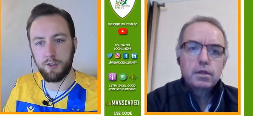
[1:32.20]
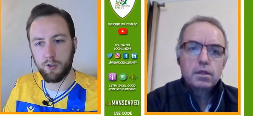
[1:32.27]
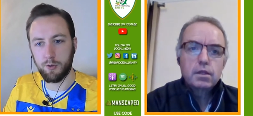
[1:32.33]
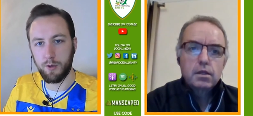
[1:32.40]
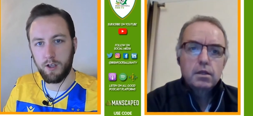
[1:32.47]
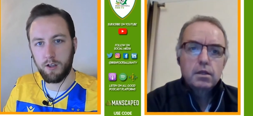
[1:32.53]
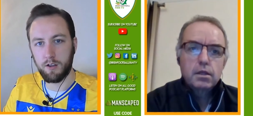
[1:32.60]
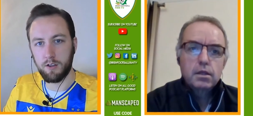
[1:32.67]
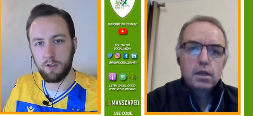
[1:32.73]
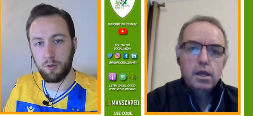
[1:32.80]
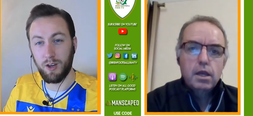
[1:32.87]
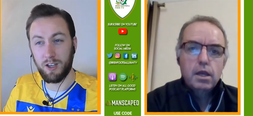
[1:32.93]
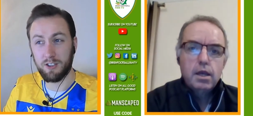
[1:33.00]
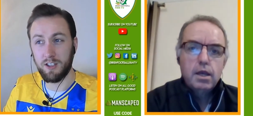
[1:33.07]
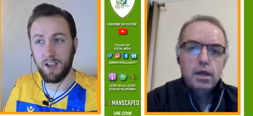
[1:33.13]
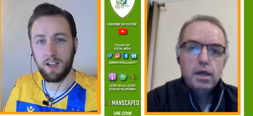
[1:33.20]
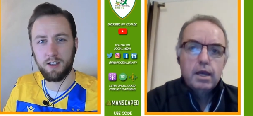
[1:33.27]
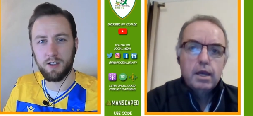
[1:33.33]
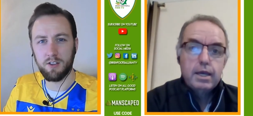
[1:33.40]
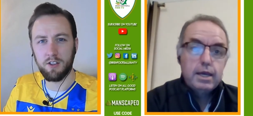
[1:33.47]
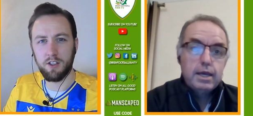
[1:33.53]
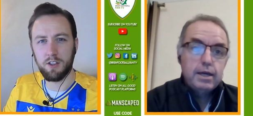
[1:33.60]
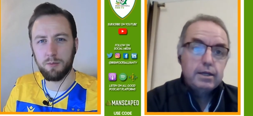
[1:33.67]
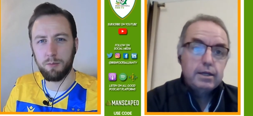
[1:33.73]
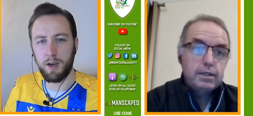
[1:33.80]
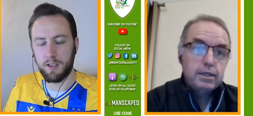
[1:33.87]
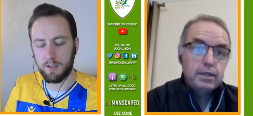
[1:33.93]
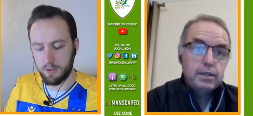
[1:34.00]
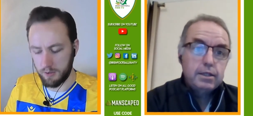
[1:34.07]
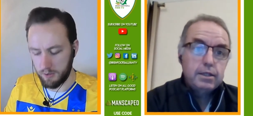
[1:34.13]
Speaker 1: it as well, and you actually had yeah
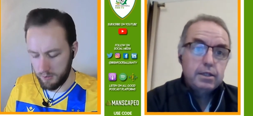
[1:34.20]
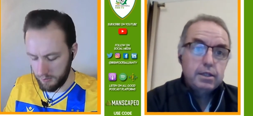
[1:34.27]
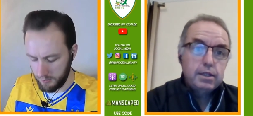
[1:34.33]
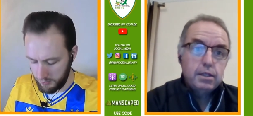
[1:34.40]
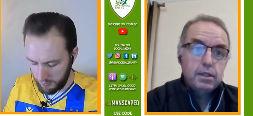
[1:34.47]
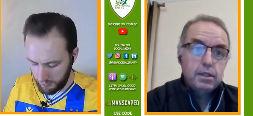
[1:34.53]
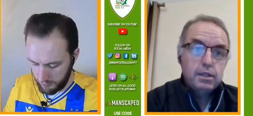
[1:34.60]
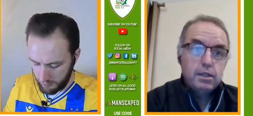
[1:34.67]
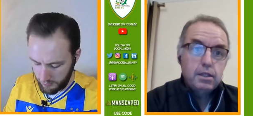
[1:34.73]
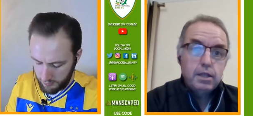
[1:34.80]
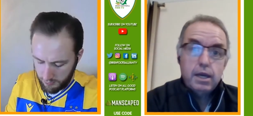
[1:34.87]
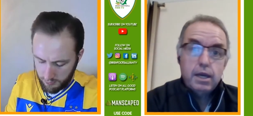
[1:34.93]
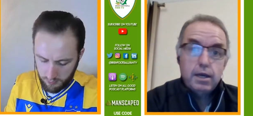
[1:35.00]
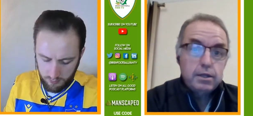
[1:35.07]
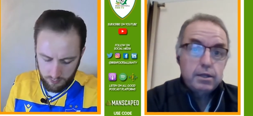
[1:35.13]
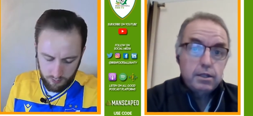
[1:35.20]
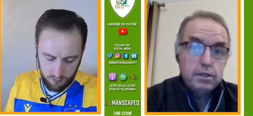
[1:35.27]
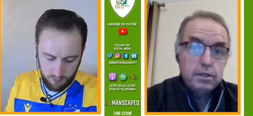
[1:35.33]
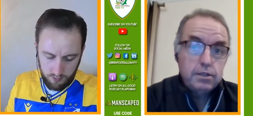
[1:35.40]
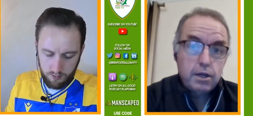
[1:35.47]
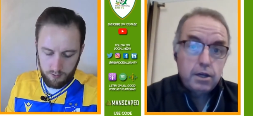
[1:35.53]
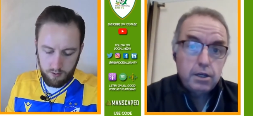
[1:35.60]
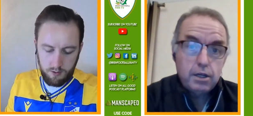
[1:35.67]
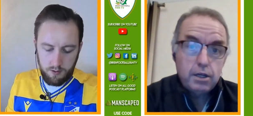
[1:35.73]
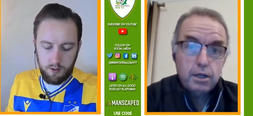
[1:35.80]
the, yeah I,